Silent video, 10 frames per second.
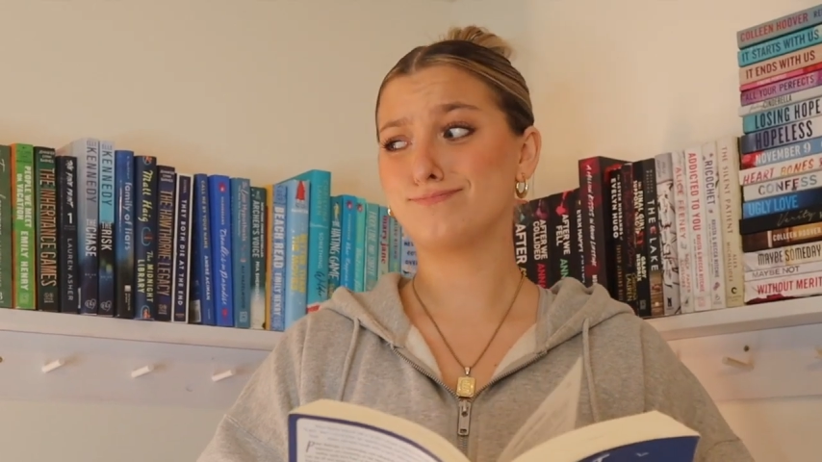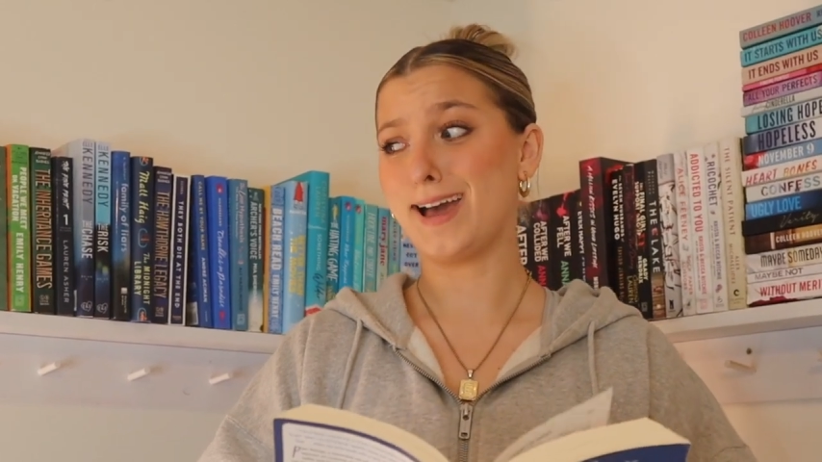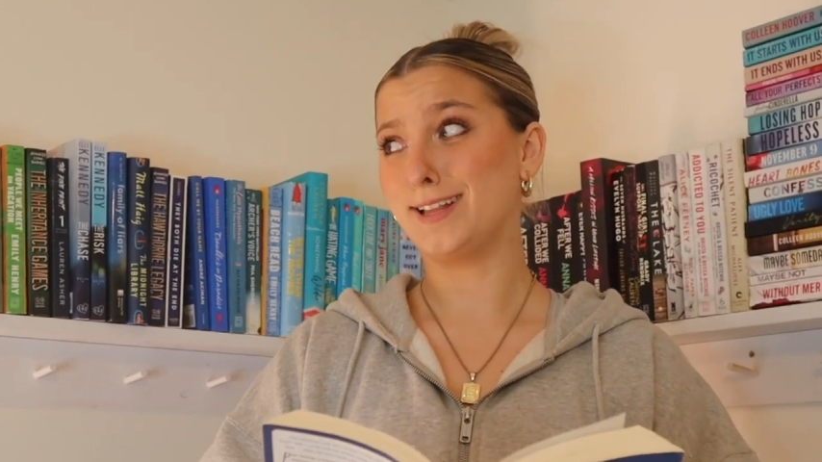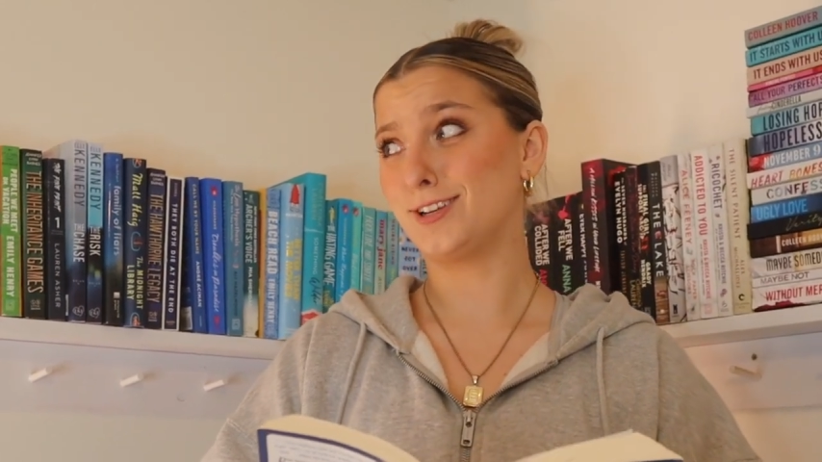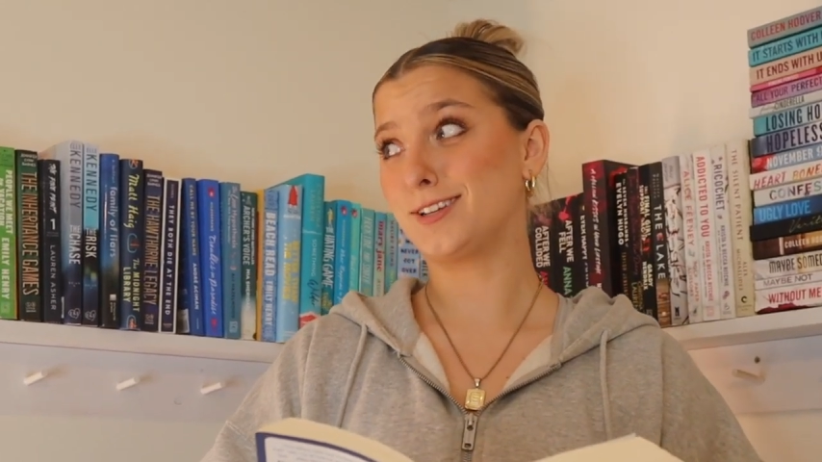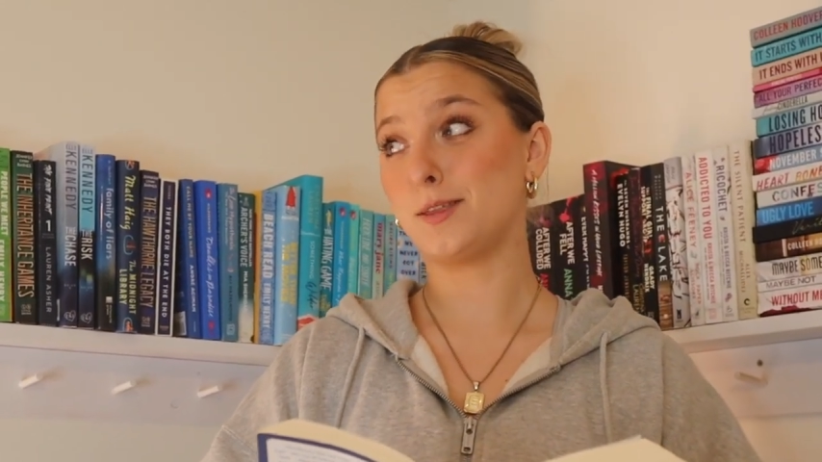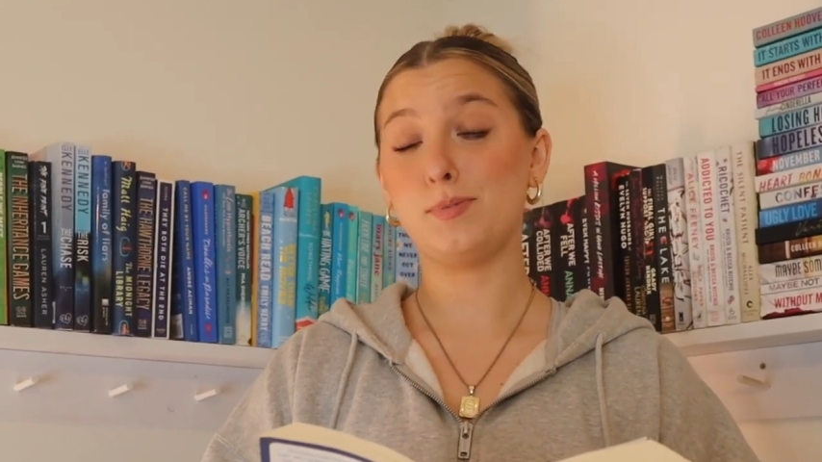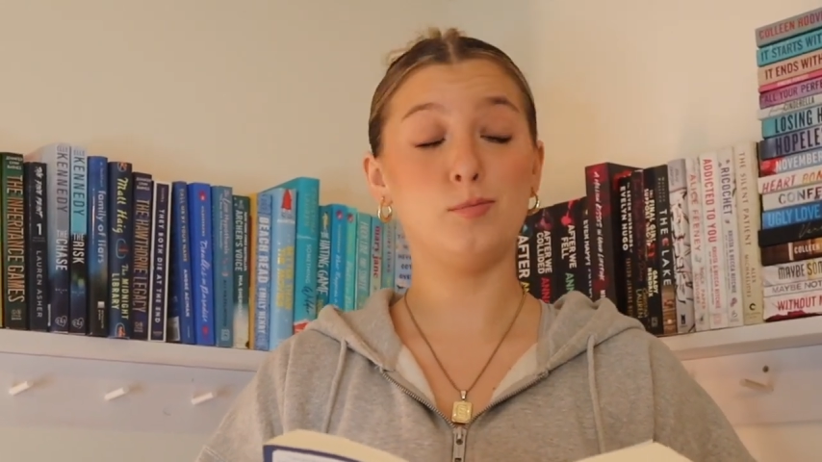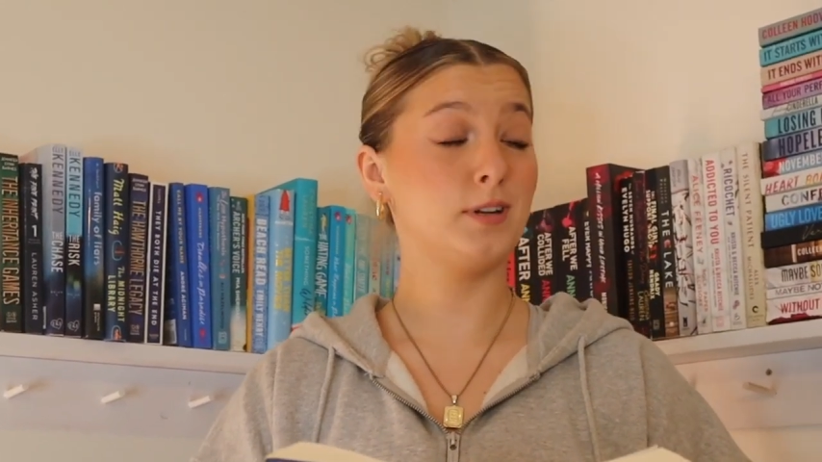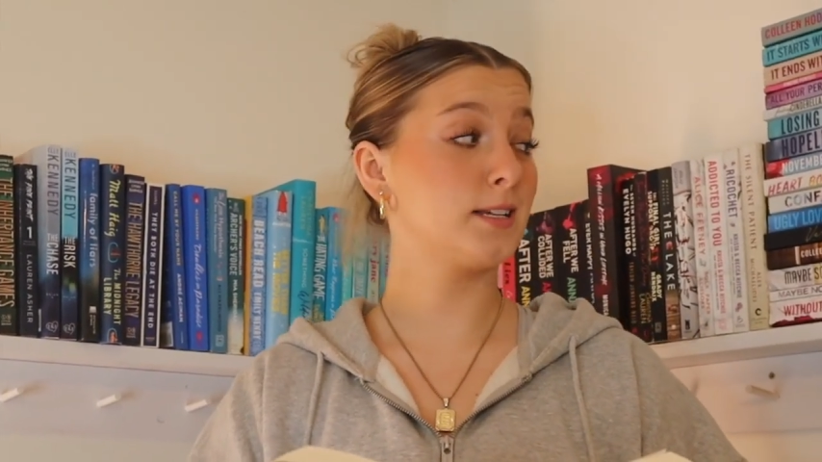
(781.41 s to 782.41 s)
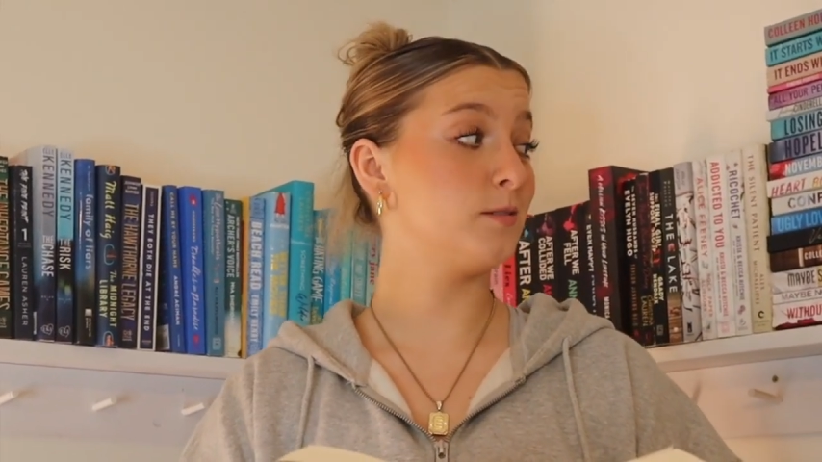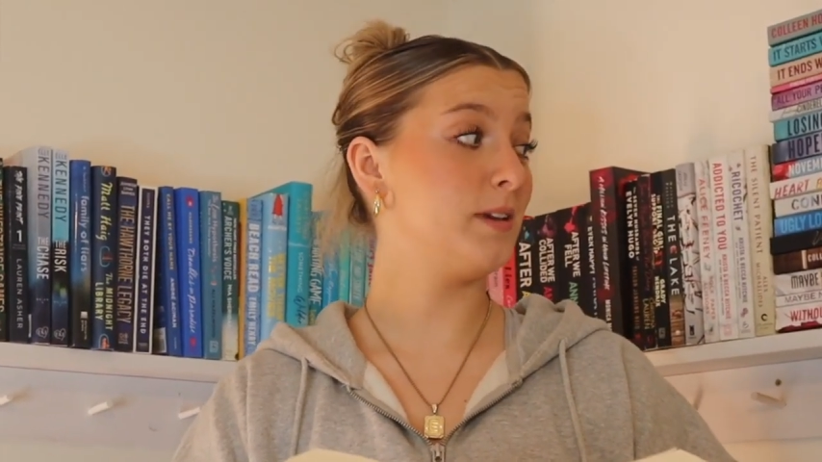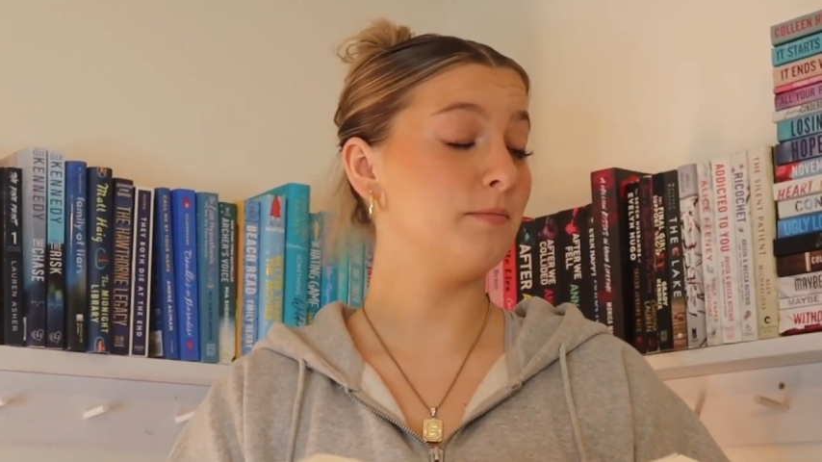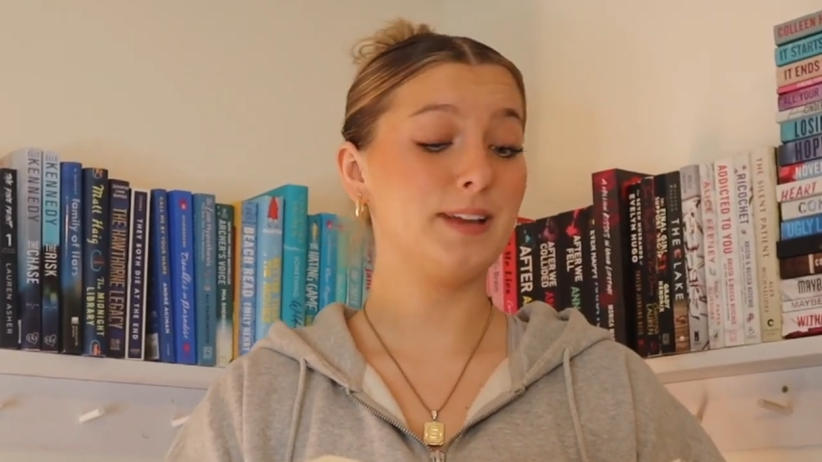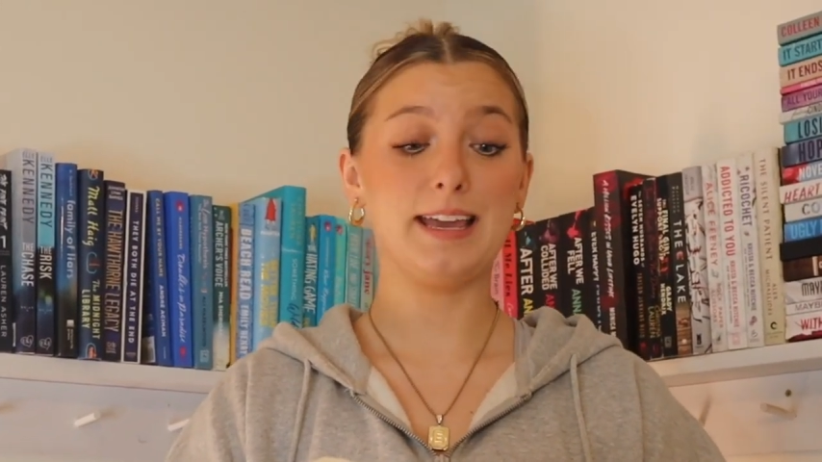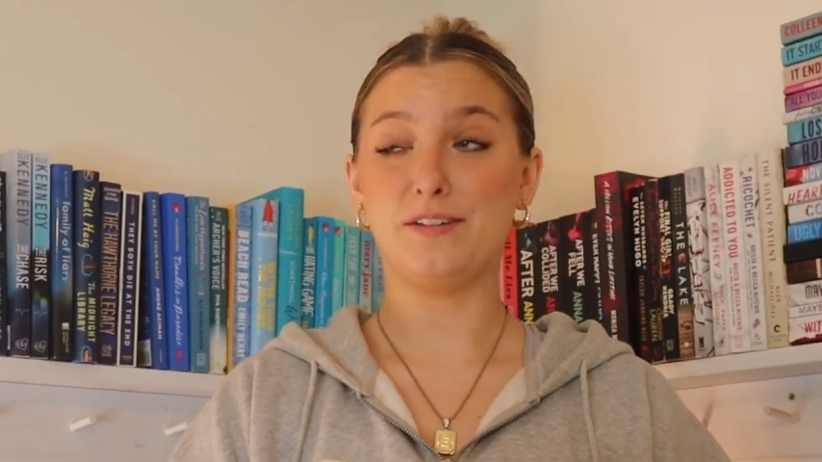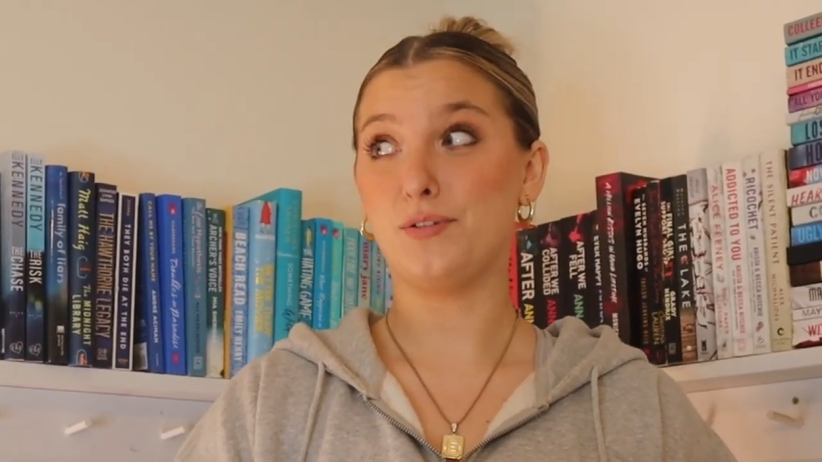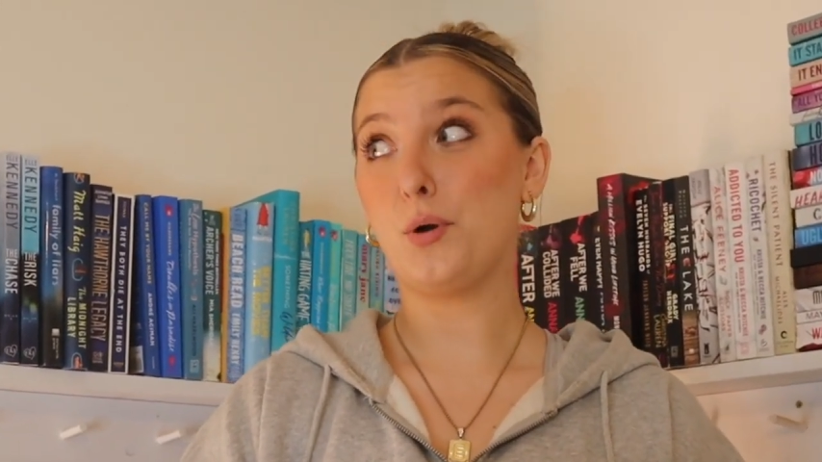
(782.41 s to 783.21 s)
I look at the people next to me. If